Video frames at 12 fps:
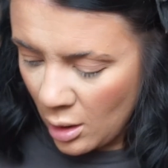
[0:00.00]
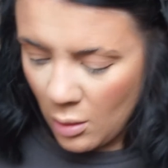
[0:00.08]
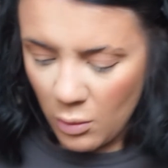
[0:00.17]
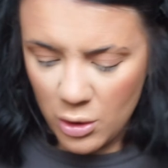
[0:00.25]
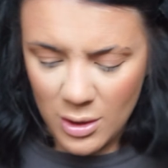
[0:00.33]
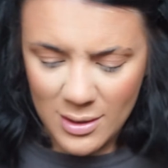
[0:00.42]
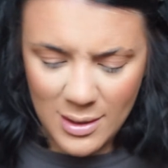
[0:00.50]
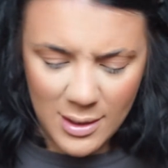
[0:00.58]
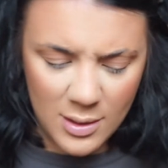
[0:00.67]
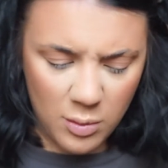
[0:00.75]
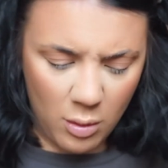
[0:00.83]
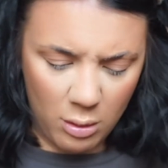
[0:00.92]
Which is
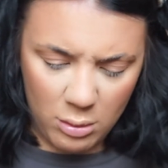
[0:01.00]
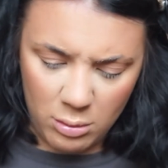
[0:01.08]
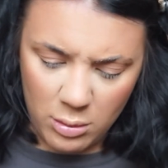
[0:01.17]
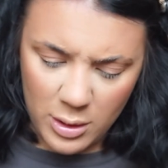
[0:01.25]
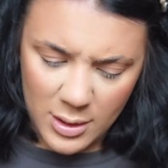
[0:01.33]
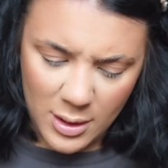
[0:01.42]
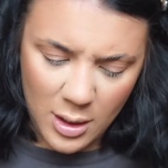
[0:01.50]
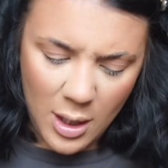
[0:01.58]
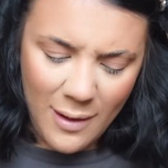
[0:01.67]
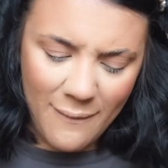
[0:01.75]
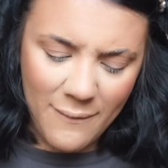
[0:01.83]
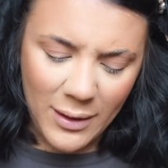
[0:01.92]
this one. Where is it?
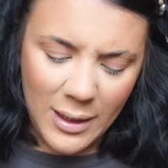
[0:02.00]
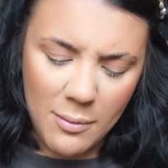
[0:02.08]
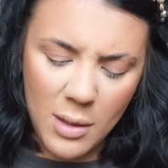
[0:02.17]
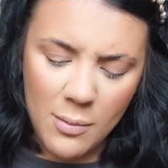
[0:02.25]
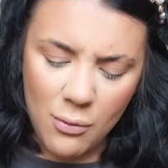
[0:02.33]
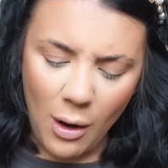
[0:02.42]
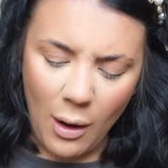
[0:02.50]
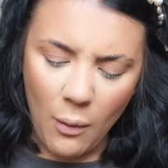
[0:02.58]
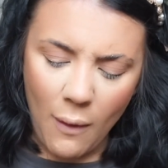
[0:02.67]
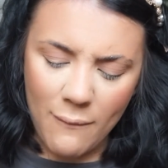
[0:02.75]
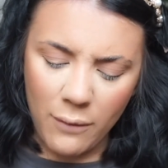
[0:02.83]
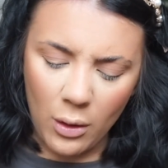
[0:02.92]
Gimme
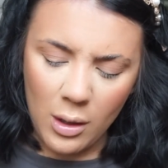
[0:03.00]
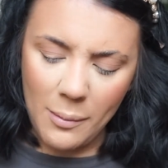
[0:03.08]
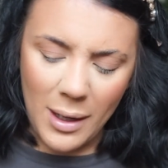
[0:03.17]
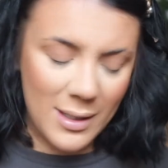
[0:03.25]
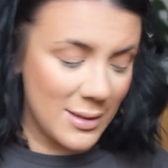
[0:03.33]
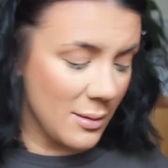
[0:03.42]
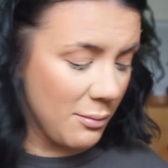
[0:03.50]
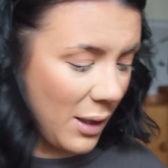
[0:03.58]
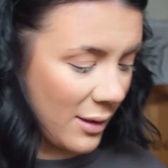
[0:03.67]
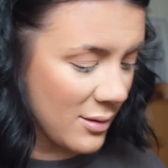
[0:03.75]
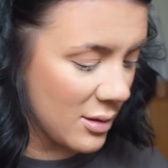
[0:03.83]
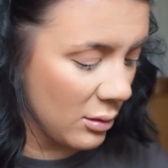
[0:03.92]
Brow Volumizing
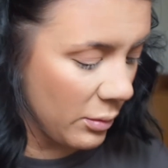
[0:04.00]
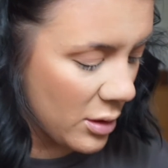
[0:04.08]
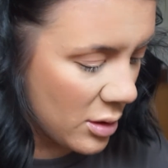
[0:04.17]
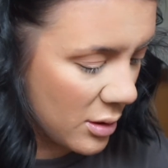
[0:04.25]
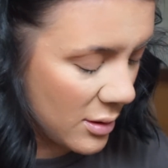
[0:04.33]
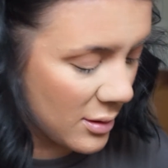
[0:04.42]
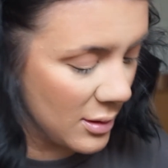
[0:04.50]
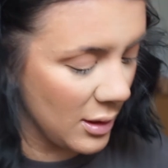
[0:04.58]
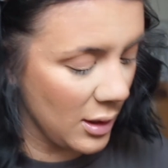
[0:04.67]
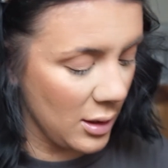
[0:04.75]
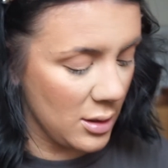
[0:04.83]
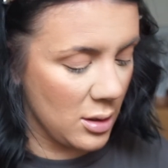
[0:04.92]
Pencil, but it does
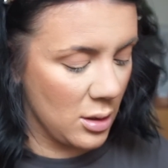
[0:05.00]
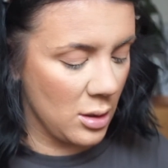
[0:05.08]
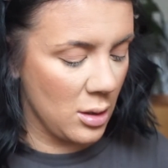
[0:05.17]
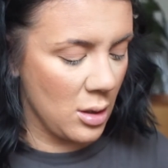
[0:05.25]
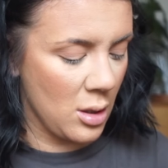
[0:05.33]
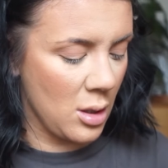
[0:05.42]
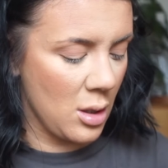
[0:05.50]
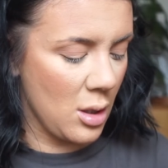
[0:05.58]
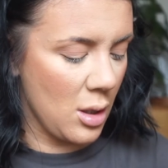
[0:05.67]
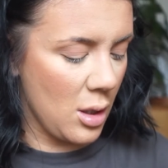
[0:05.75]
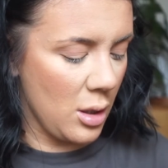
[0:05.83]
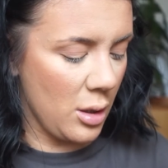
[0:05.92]
need
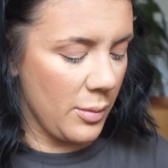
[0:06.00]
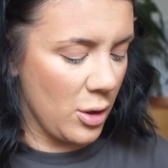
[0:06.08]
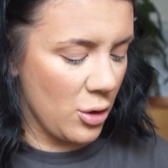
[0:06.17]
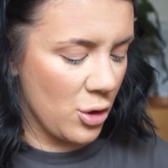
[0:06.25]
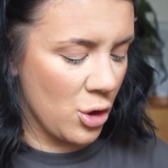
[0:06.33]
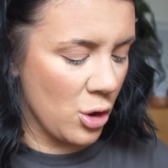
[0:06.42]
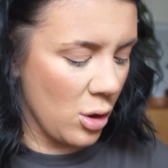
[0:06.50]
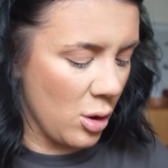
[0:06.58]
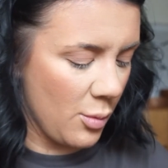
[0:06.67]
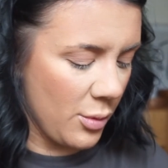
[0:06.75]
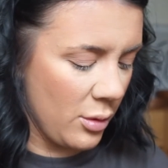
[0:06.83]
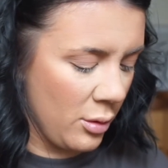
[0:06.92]
a little bit of
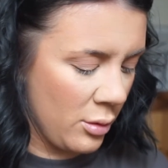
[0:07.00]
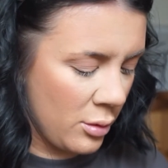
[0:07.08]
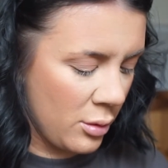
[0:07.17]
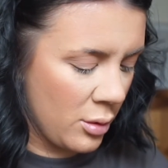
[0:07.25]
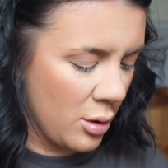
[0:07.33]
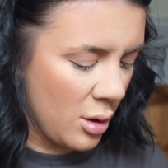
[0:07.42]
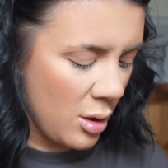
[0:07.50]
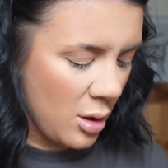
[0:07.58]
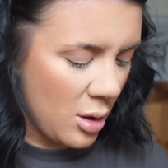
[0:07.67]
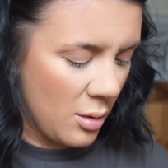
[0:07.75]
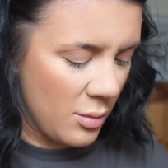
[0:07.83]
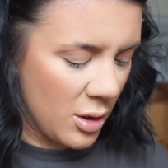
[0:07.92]
sharpen.
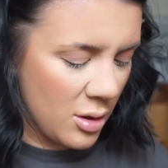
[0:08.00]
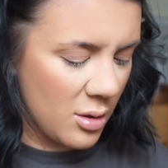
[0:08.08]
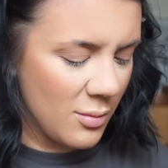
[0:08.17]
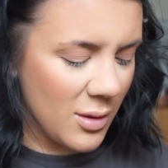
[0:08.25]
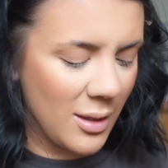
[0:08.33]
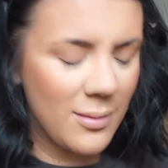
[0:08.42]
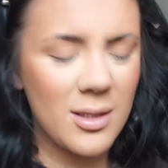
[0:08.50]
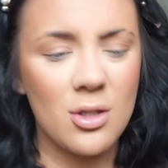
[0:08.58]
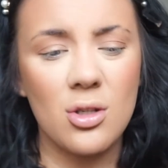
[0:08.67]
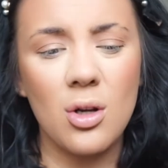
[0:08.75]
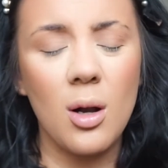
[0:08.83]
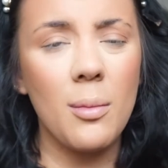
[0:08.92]
Because sometimes I
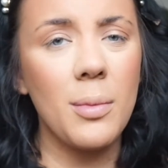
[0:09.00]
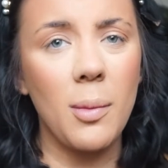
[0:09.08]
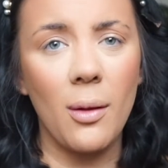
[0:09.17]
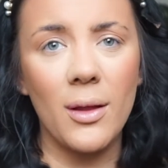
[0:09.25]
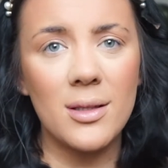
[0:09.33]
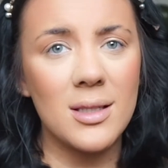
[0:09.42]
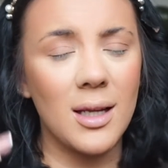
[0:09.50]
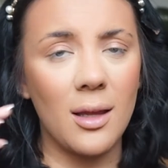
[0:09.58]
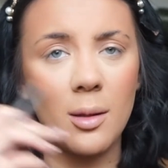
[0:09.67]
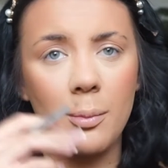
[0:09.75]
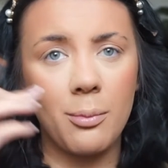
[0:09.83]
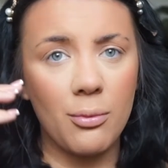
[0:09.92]
just can't be bothered to get
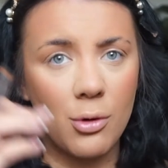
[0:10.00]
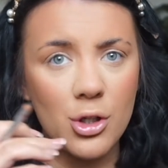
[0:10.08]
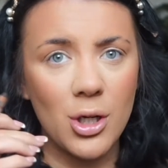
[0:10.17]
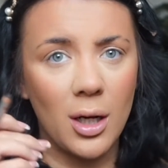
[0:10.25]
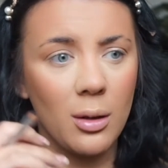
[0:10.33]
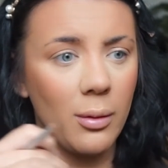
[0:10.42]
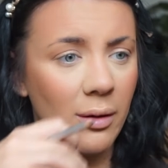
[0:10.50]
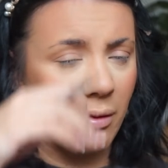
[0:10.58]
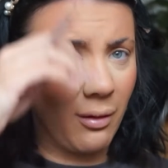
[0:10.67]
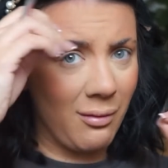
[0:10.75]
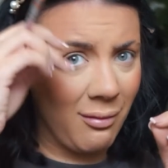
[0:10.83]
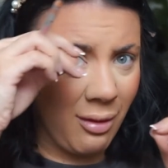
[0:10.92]
the brush out in the...